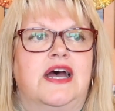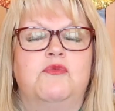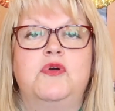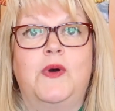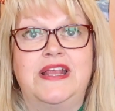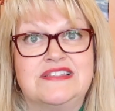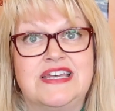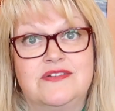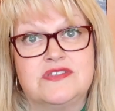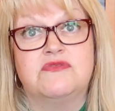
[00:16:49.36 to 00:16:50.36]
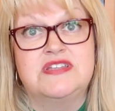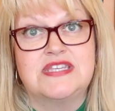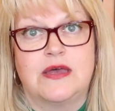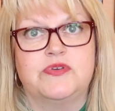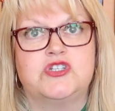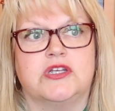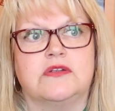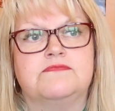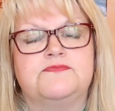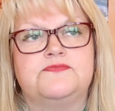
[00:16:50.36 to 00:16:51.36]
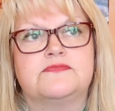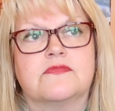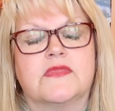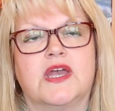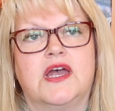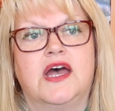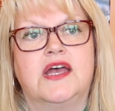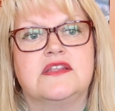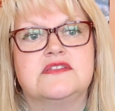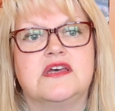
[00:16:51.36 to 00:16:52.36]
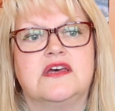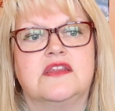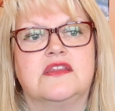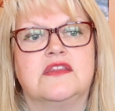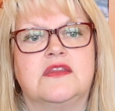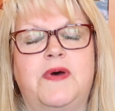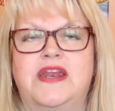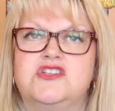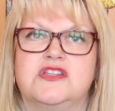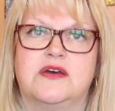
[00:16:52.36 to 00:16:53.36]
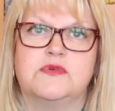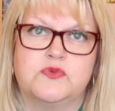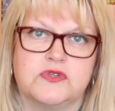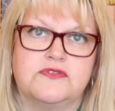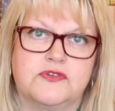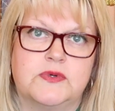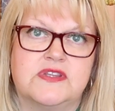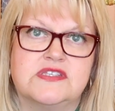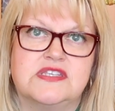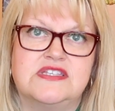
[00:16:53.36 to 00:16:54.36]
And we went down to reception, and the manager there was wonderful with us,